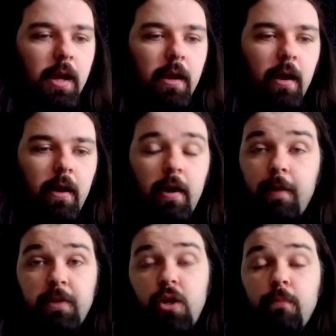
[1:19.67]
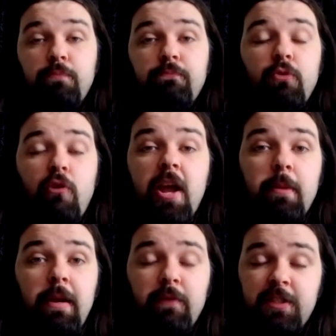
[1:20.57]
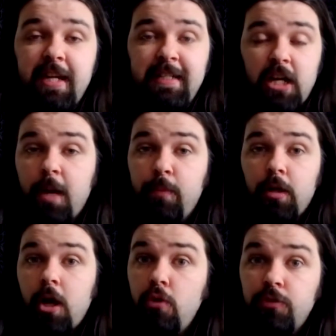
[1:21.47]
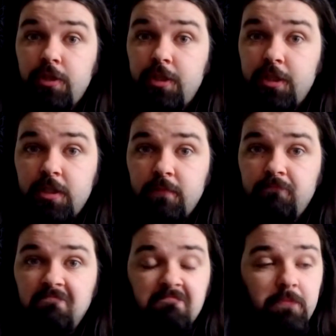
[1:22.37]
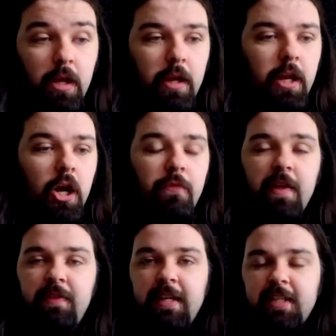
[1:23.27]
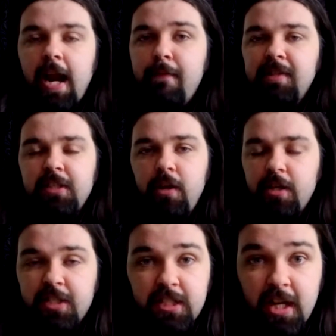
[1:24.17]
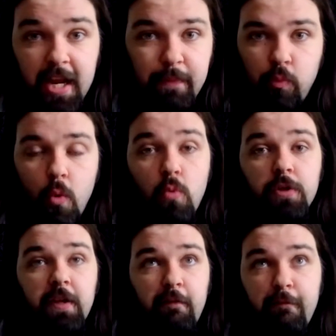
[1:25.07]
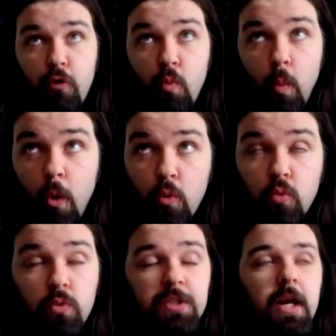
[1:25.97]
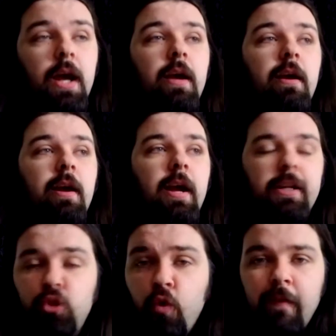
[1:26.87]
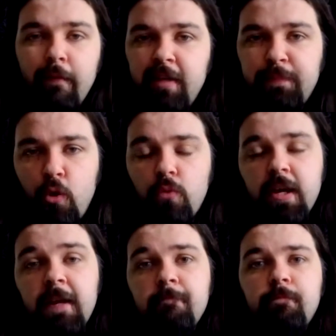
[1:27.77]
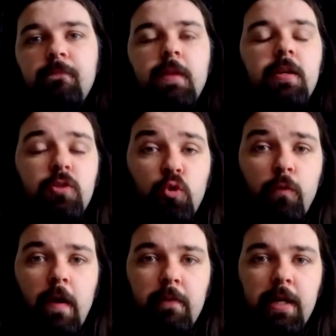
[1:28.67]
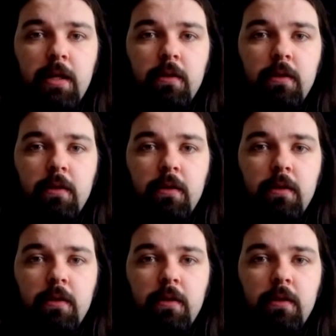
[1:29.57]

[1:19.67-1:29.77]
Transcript: Graham even sees a couple of ghosts. There's a character that sleepwalks through walls. It's all very spooky. It's all very